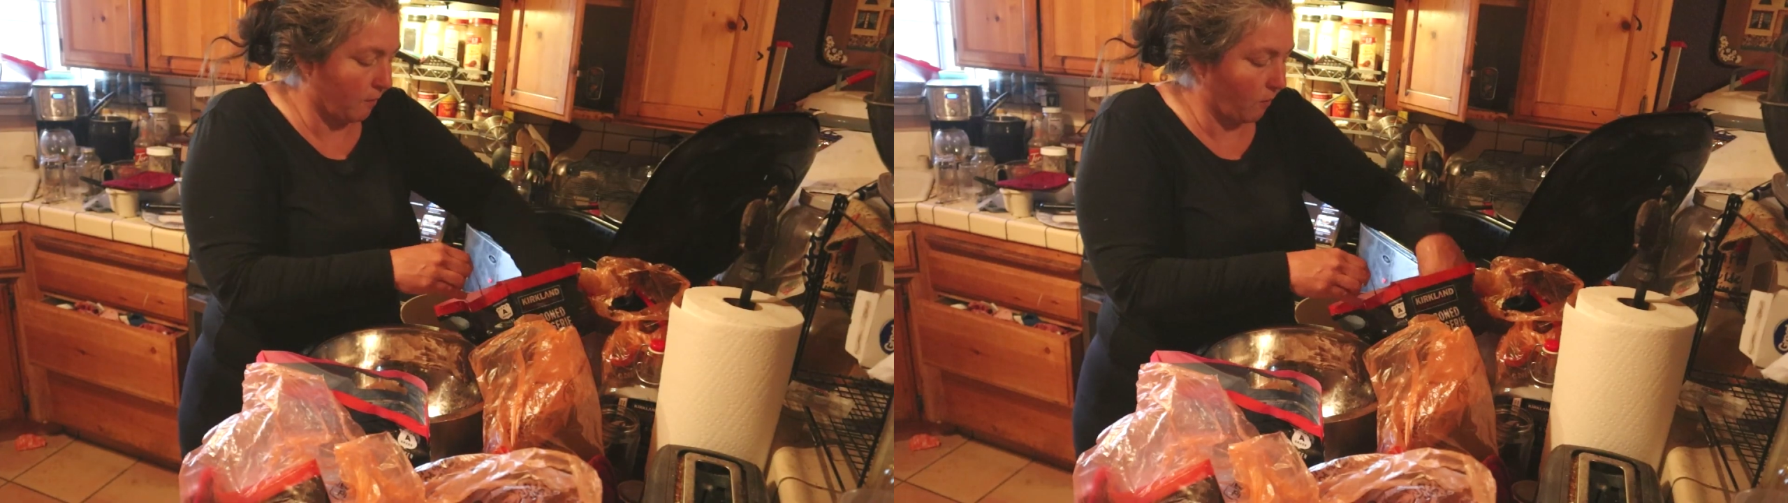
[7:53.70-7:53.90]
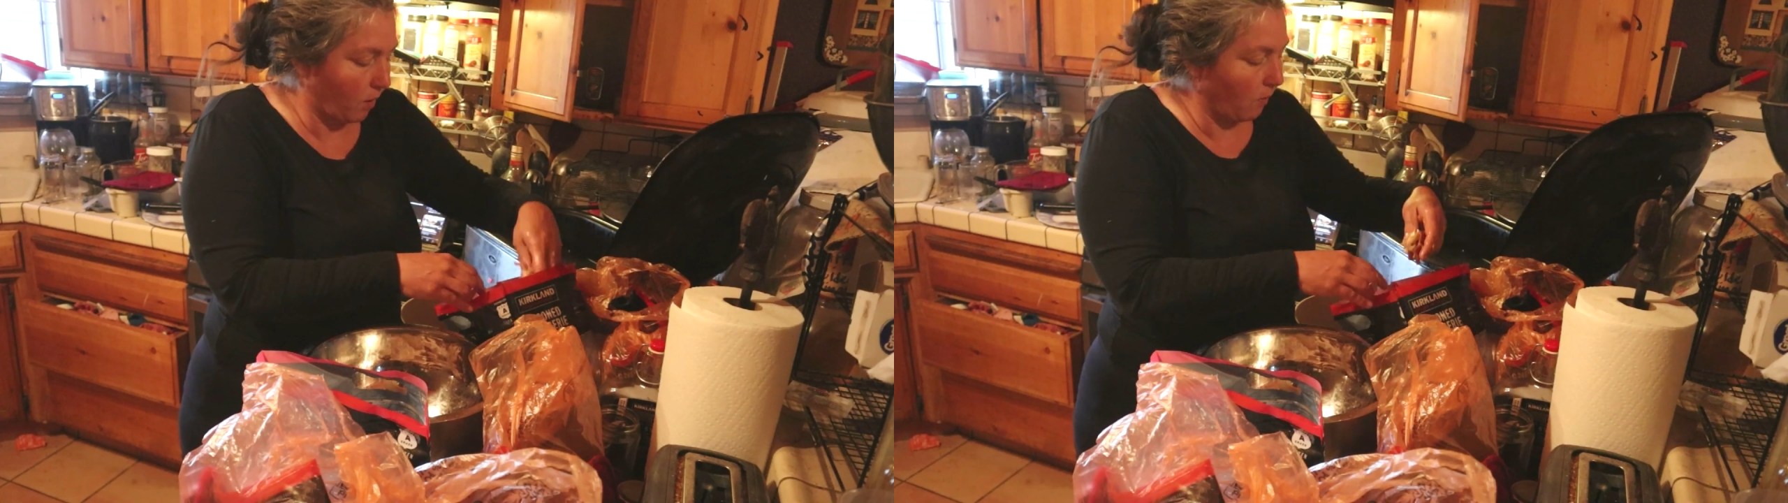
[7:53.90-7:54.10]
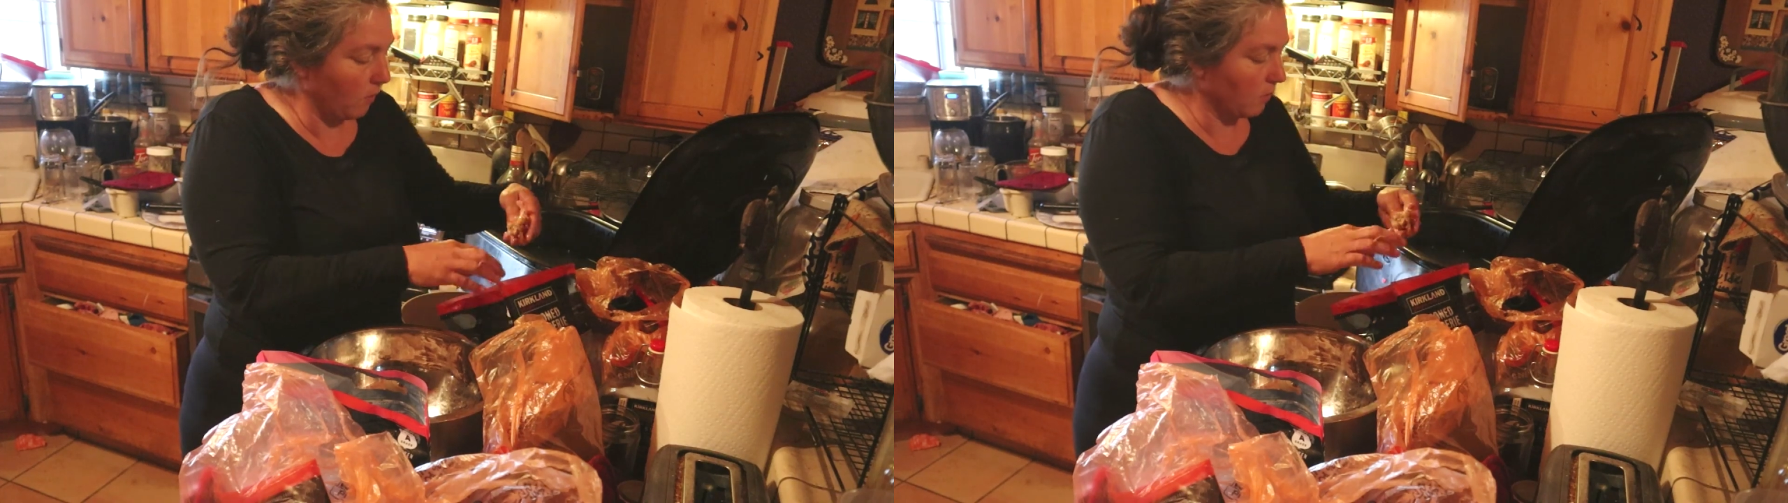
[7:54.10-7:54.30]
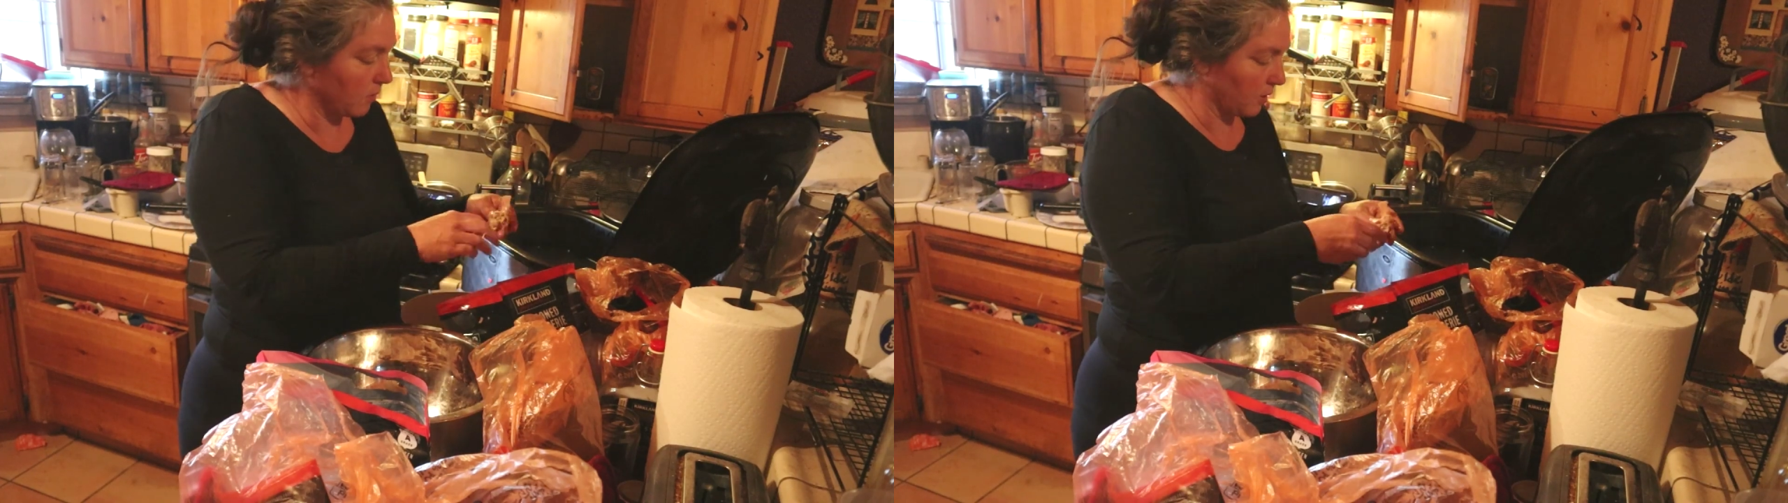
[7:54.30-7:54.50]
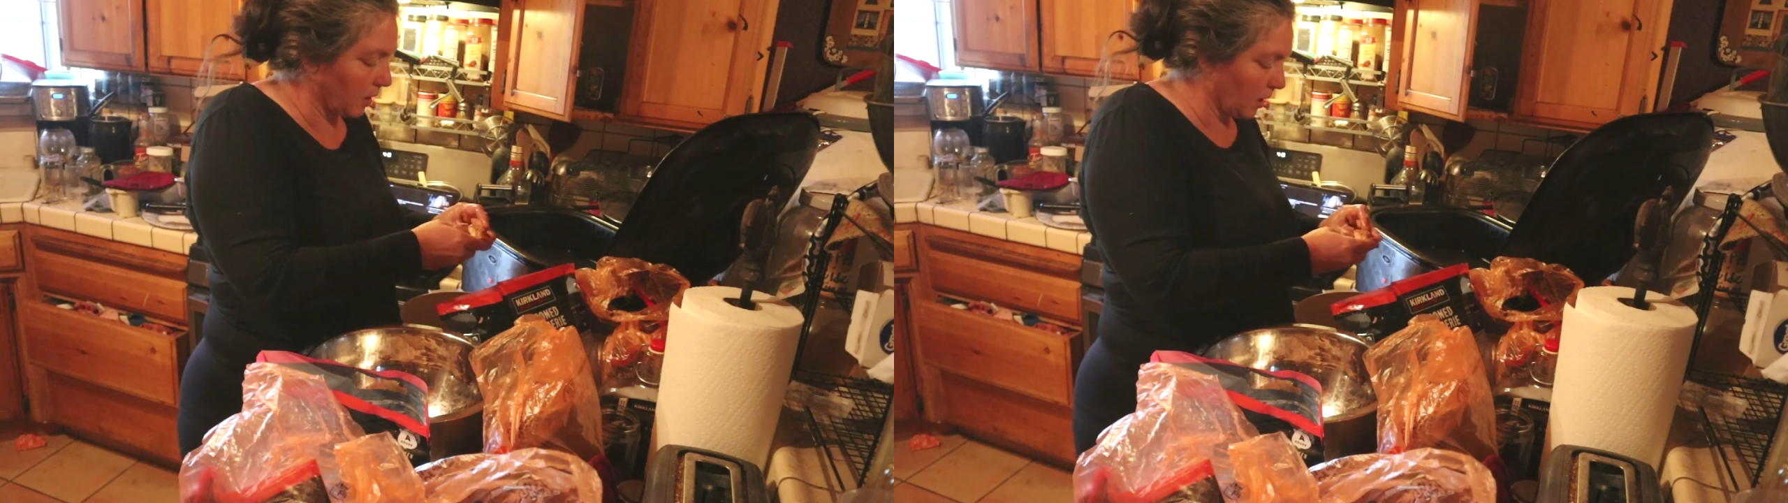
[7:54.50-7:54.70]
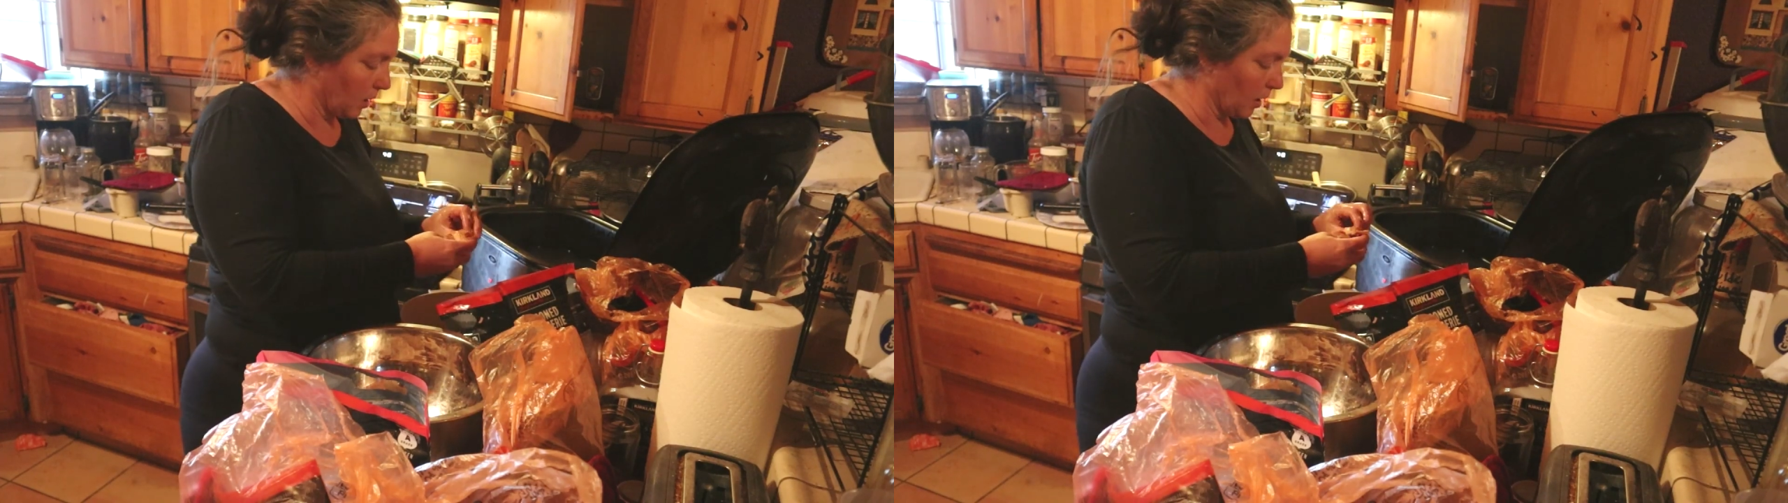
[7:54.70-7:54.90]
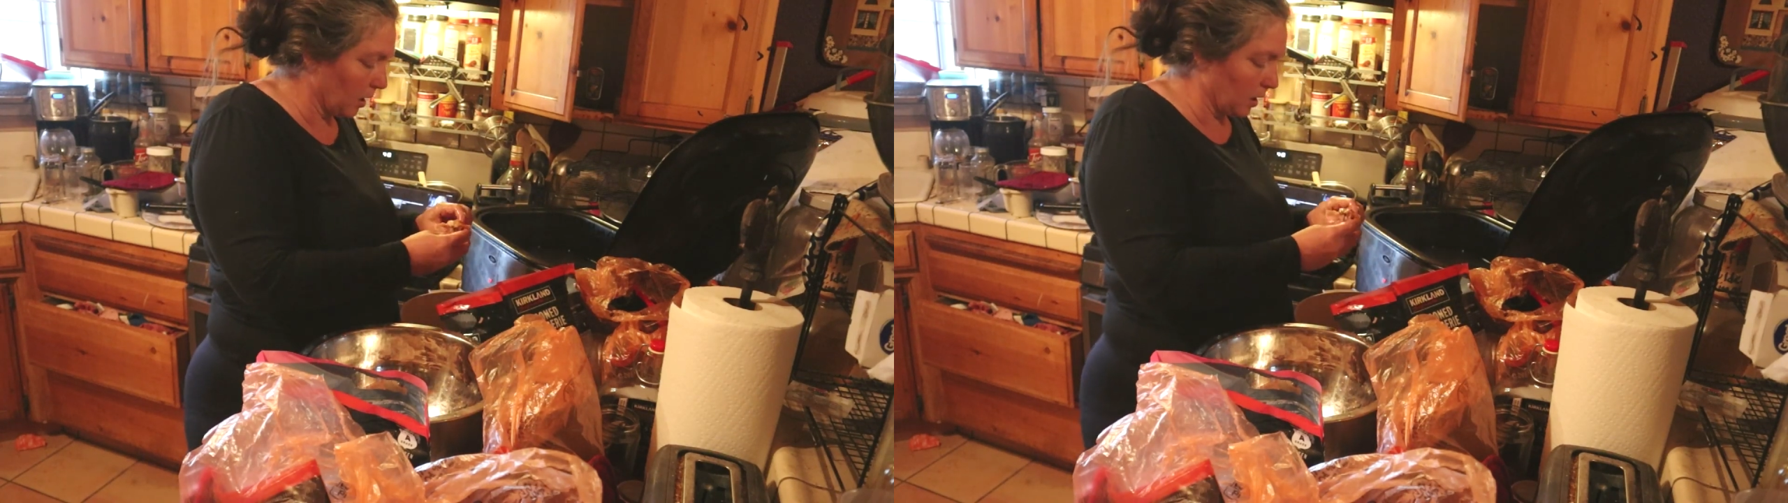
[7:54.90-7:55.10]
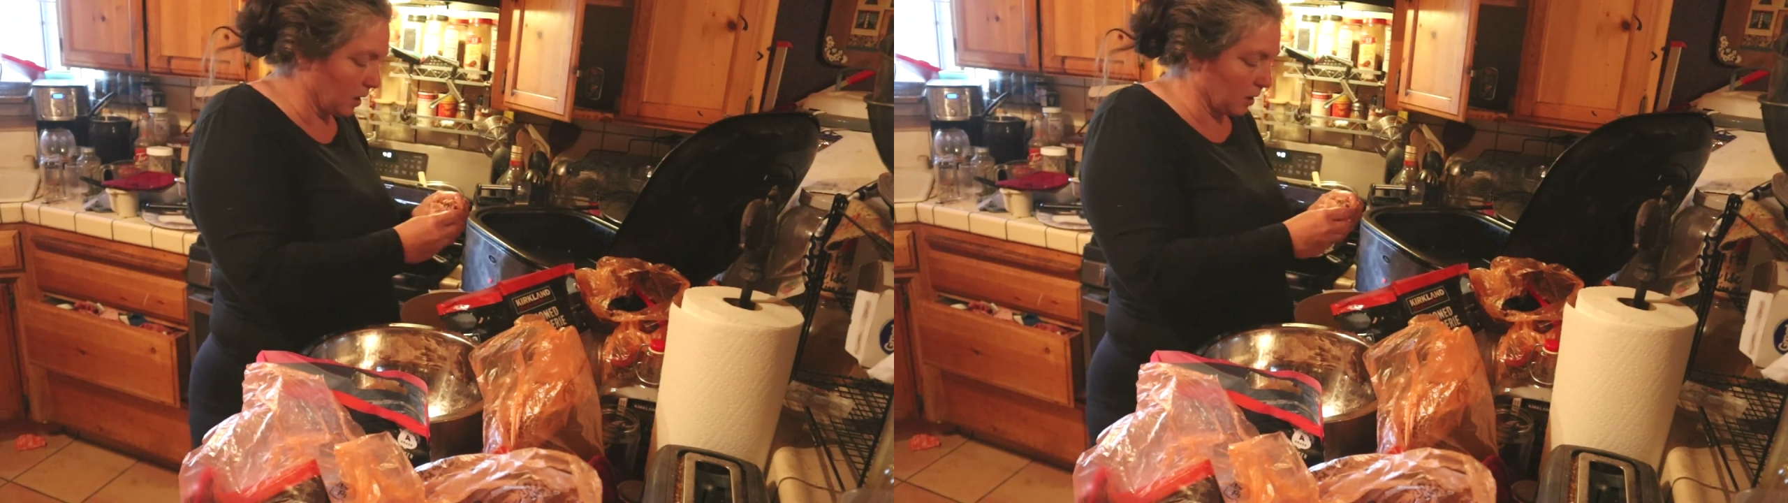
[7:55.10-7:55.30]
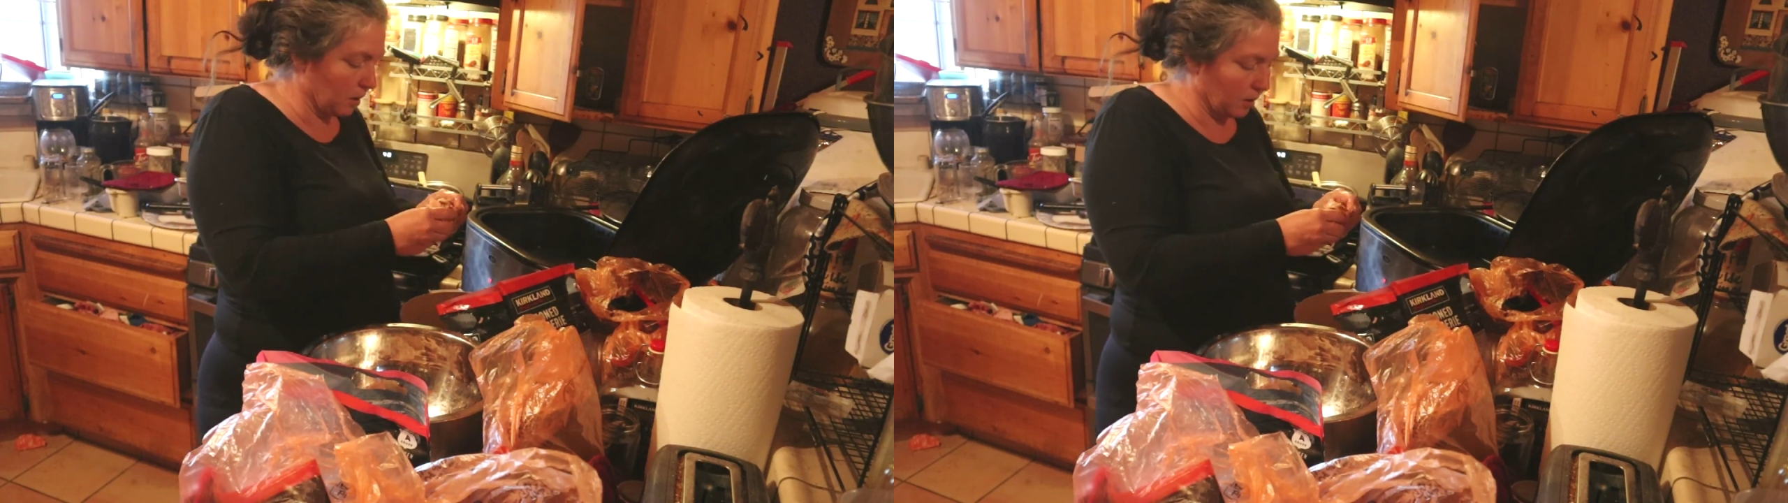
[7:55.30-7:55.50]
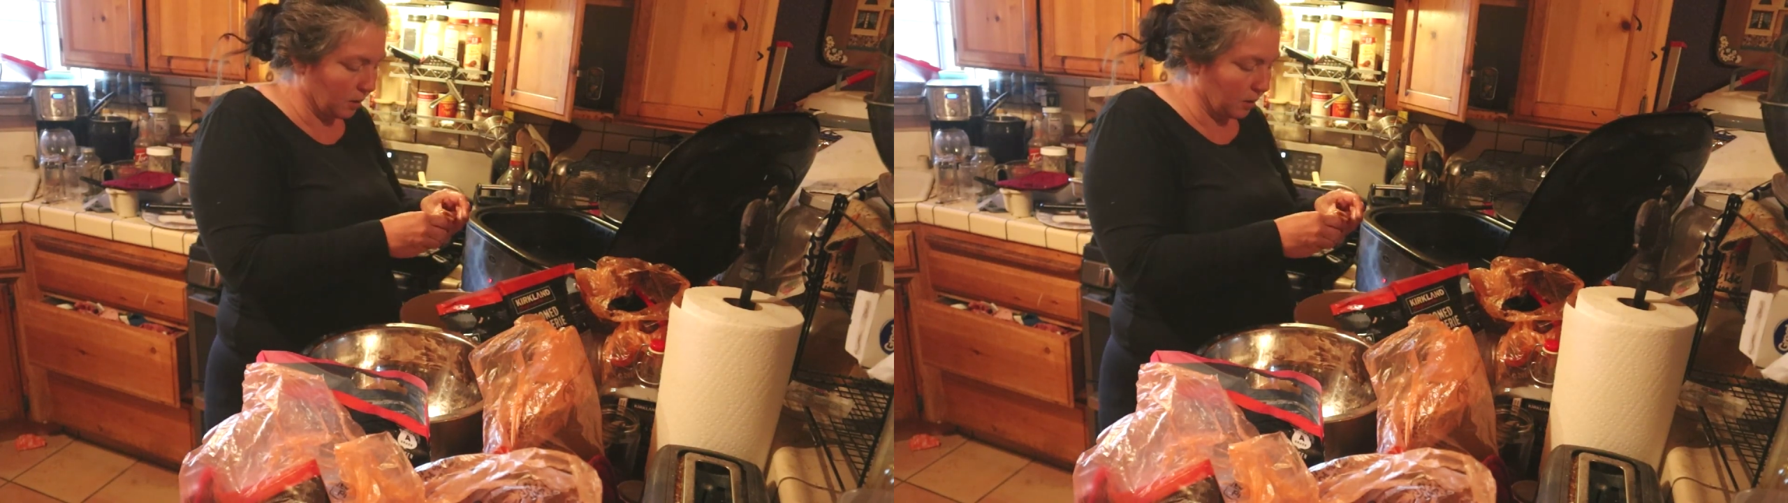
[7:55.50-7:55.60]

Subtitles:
We will see in the end.